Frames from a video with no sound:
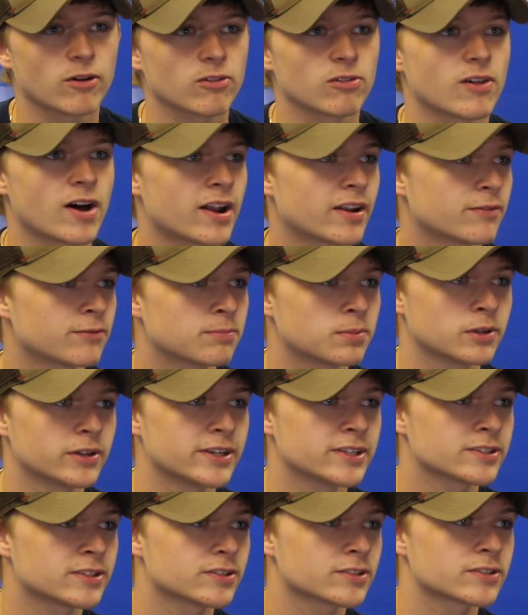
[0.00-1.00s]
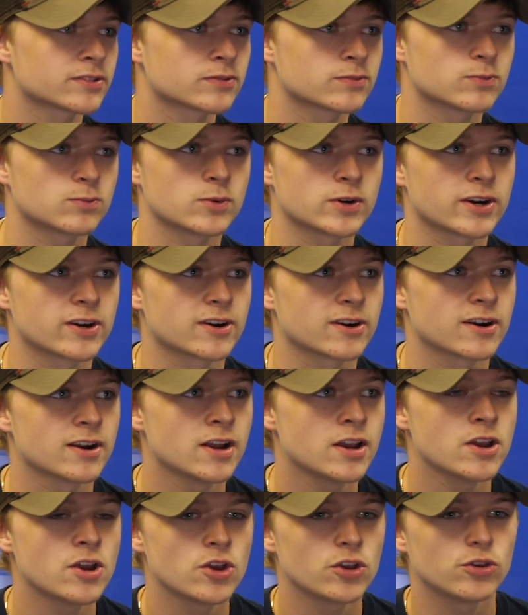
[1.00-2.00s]
a lot of places where
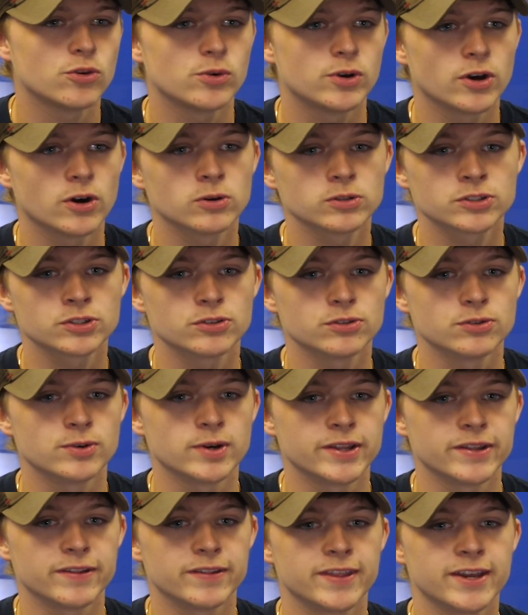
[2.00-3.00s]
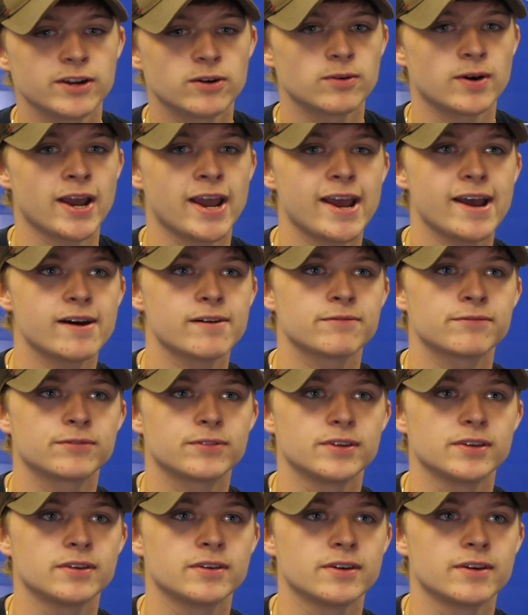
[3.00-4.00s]
you go to and they don't have
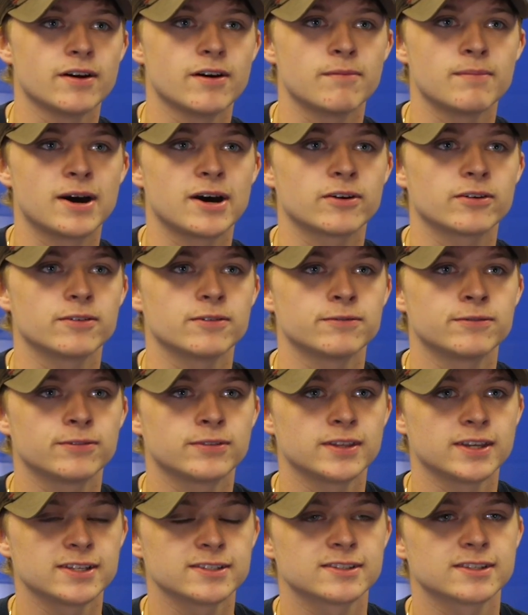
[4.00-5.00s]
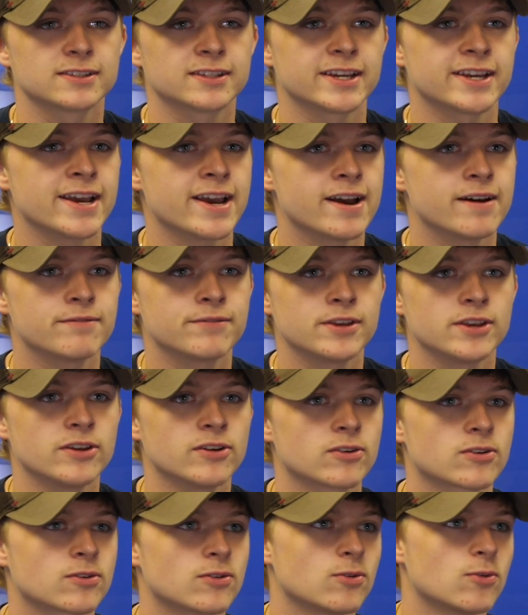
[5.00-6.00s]
the amount of things that they have
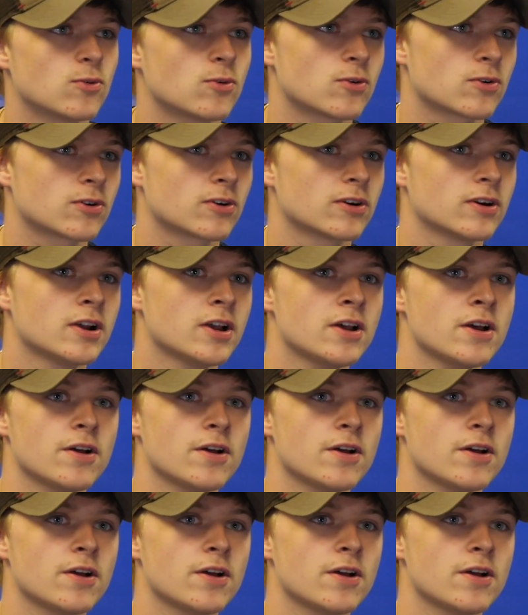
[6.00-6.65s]
here, or